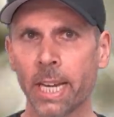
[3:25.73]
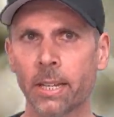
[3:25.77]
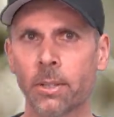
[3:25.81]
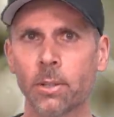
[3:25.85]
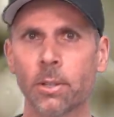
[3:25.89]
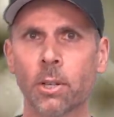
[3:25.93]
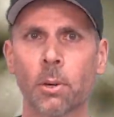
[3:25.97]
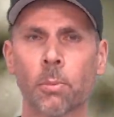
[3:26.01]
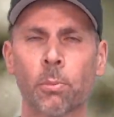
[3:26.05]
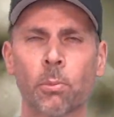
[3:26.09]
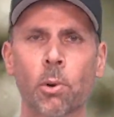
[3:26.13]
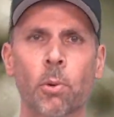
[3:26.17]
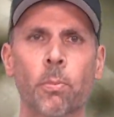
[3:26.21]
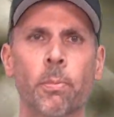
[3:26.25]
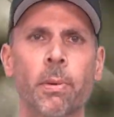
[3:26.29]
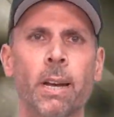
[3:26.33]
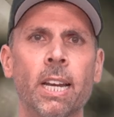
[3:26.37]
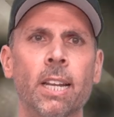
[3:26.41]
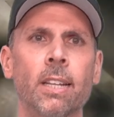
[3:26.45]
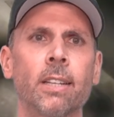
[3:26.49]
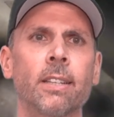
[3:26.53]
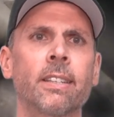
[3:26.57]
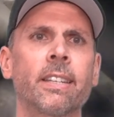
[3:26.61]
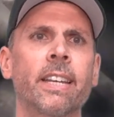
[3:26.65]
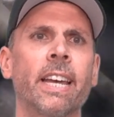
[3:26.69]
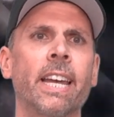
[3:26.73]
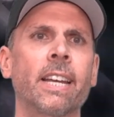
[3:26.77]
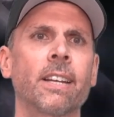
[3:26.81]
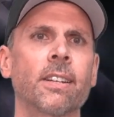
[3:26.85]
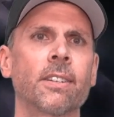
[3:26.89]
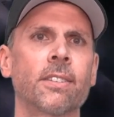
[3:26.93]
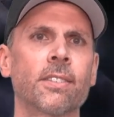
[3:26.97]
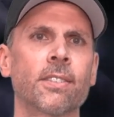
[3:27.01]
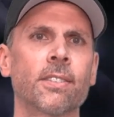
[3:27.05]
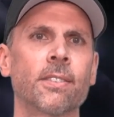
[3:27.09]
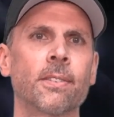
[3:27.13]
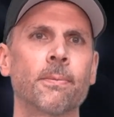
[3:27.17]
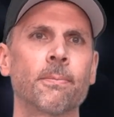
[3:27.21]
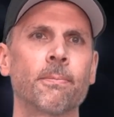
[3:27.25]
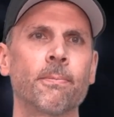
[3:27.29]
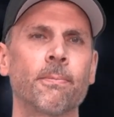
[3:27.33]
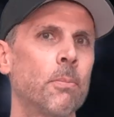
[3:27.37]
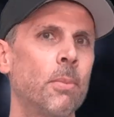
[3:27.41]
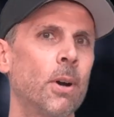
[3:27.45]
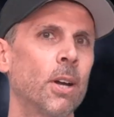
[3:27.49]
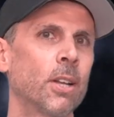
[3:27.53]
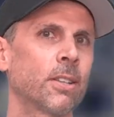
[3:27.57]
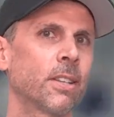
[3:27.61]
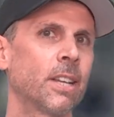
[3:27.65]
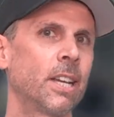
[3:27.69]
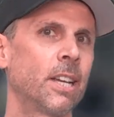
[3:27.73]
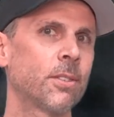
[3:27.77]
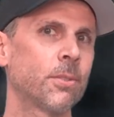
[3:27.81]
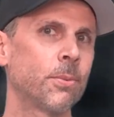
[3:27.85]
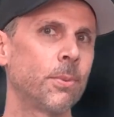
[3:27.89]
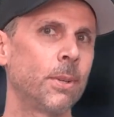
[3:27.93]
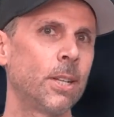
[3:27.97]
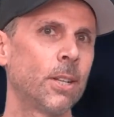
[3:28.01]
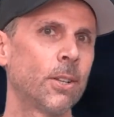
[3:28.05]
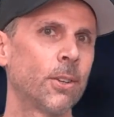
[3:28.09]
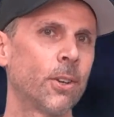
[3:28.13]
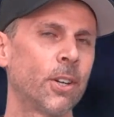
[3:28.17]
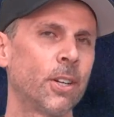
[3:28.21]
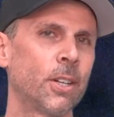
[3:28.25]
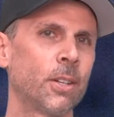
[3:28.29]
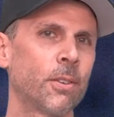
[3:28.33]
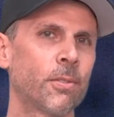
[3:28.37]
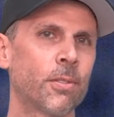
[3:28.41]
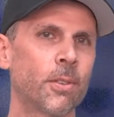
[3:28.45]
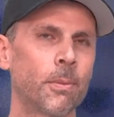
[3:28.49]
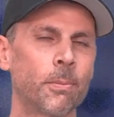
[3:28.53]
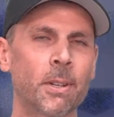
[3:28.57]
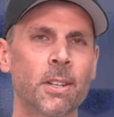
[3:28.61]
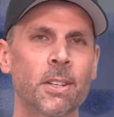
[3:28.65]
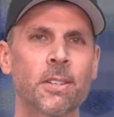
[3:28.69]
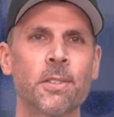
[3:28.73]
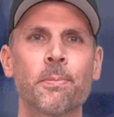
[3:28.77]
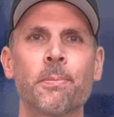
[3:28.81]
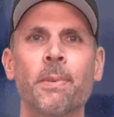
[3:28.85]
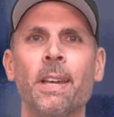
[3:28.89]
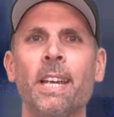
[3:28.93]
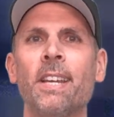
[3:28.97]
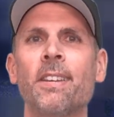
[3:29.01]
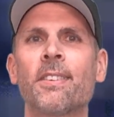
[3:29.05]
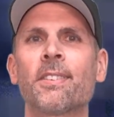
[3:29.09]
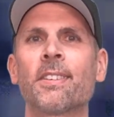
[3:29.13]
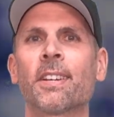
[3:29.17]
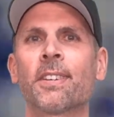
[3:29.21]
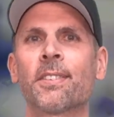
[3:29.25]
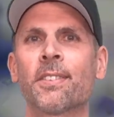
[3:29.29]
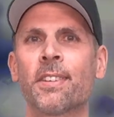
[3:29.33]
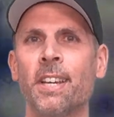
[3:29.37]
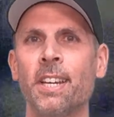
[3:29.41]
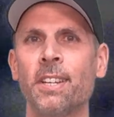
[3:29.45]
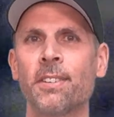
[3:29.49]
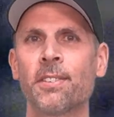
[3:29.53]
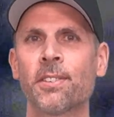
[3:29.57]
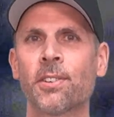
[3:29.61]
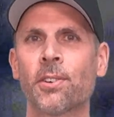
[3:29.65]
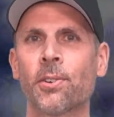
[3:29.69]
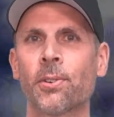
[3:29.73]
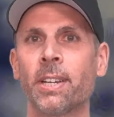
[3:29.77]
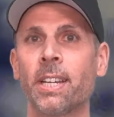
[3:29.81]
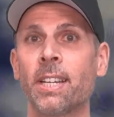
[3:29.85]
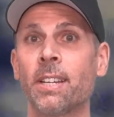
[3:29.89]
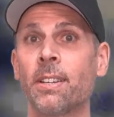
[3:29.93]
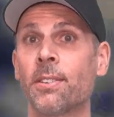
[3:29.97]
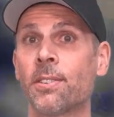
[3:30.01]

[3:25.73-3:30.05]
to the propellant tanks. But as we learned from the SpaceX history